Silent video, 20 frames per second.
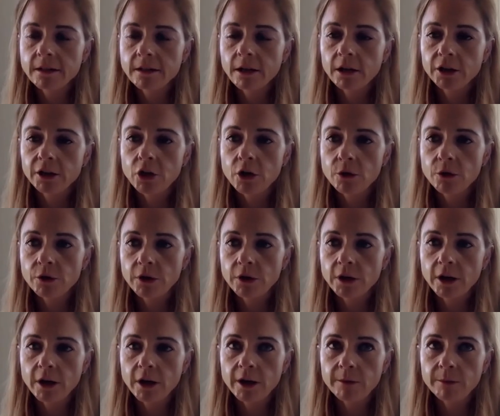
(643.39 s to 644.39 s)
I know
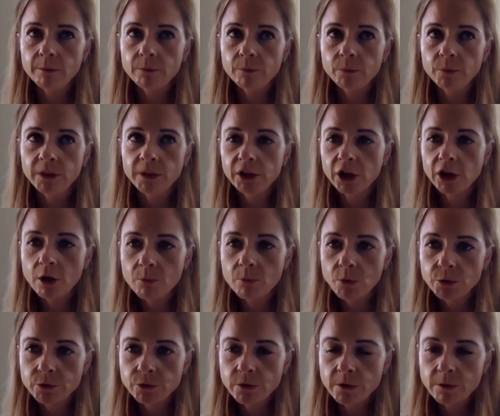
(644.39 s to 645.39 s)
that um, we're going to come
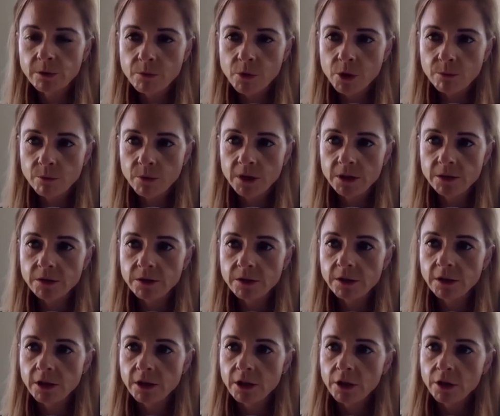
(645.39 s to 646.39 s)
on to in a moment
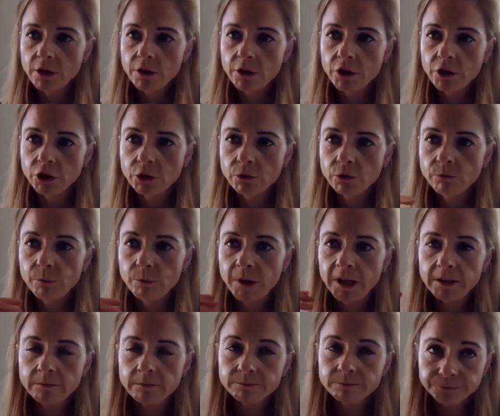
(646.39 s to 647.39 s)
that you've
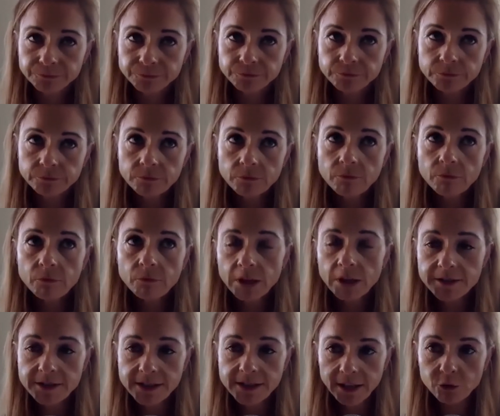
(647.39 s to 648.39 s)
been
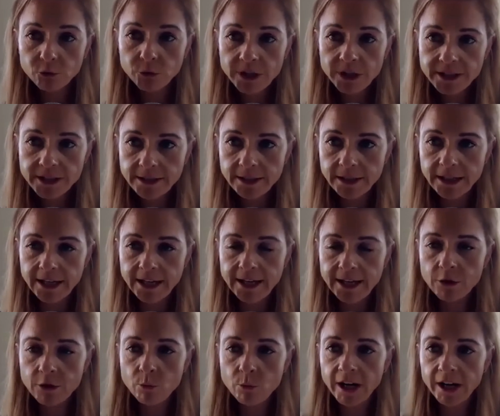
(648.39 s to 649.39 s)
sick recently
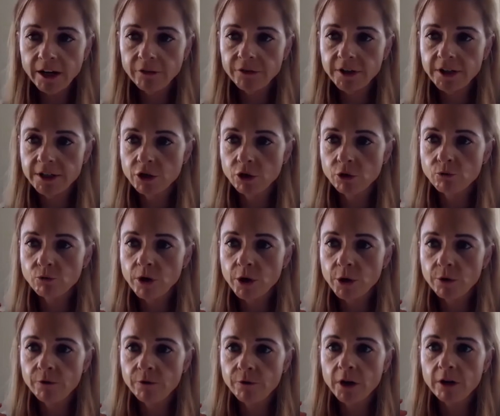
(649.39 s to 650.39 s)
in the wake of this
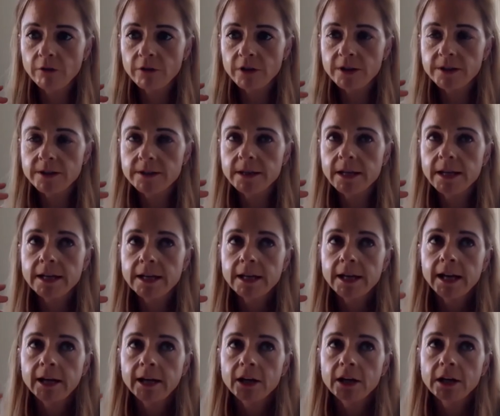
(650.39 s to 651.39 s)
coronavirus,
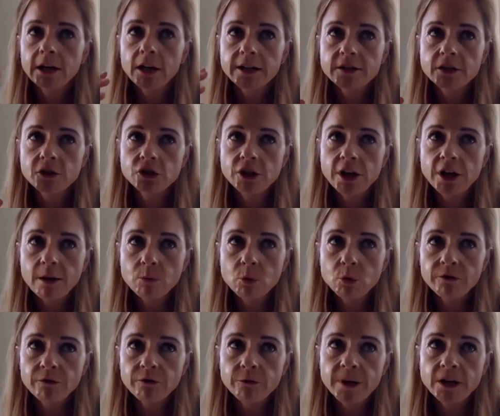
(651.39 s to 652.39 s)
and I'd like to share more
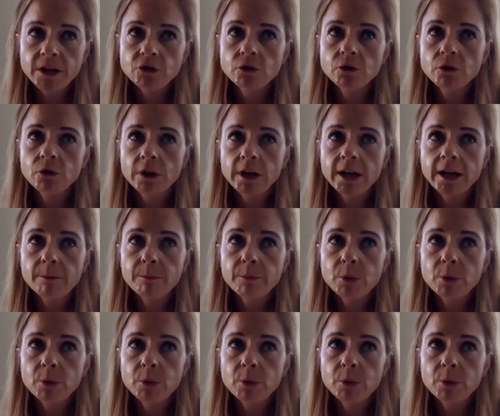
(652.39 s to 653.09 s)
information on that.